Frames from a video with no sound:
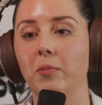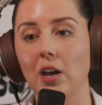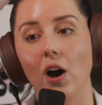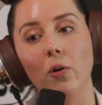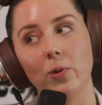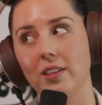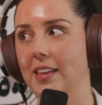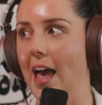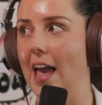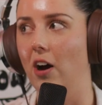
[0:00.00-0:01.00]
we always
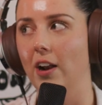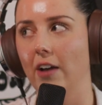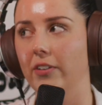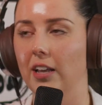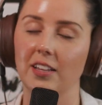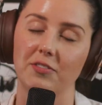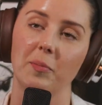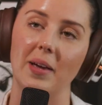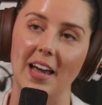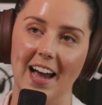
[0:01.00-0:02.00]
say at least for
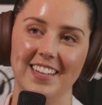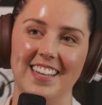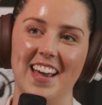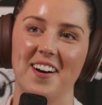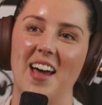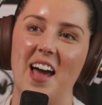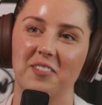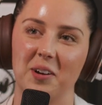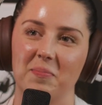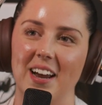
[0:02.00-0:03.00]
me, I say on
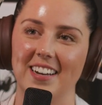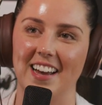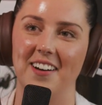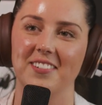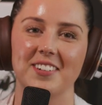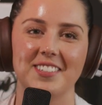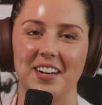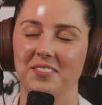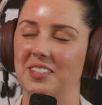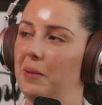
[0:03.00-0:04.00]
every breakdown or
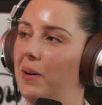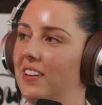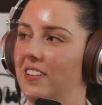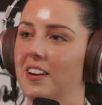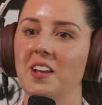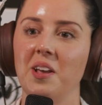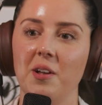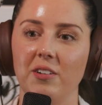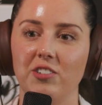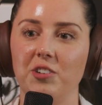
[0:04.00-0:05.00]
self-tape audition,
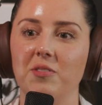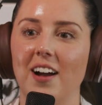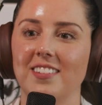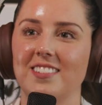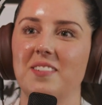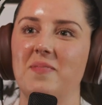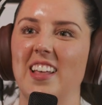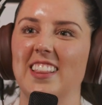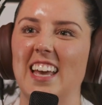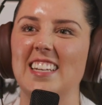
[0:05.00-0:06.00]
do not
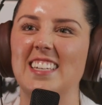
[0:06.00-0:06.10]
submit late